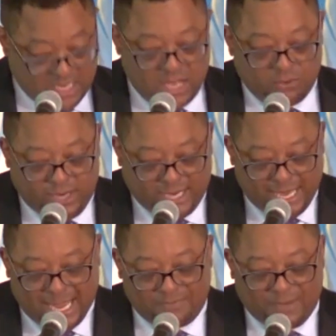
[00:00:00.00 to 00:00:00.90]
We
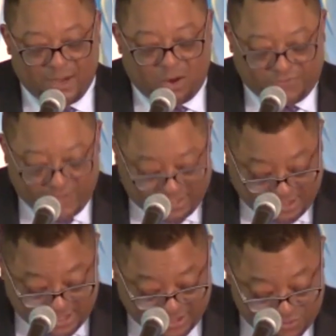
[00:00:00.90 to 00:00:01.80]
cannot be authentic
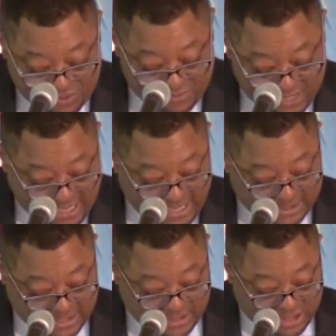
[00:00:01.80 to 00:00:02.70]
as human beings
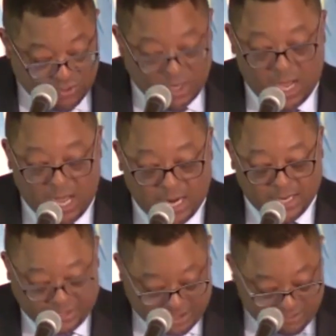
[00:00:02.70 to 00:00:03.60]
until we are
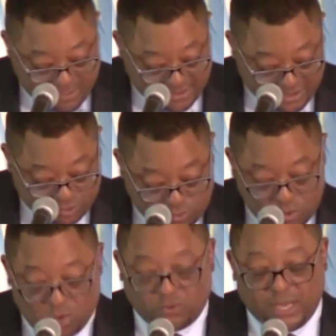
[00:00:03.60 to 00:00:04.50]
honest about this
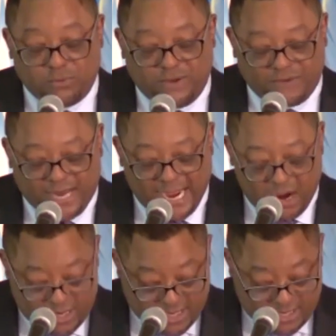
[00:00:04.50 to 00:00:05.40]
world that we've
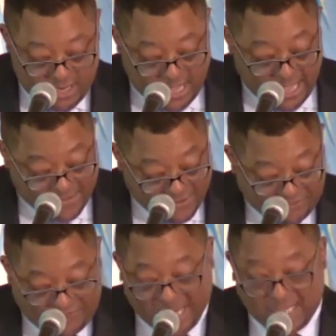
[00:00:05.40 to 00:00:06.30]
inherited and the
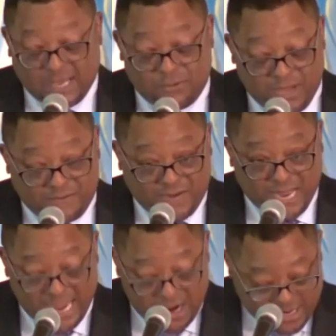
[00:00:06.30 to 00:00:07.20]
faith that we have
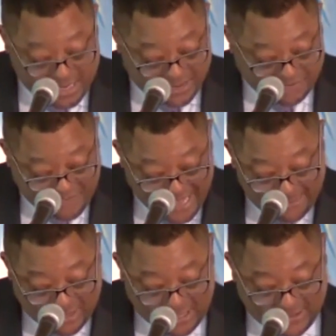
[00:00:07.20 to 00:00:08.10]
inherited in the family.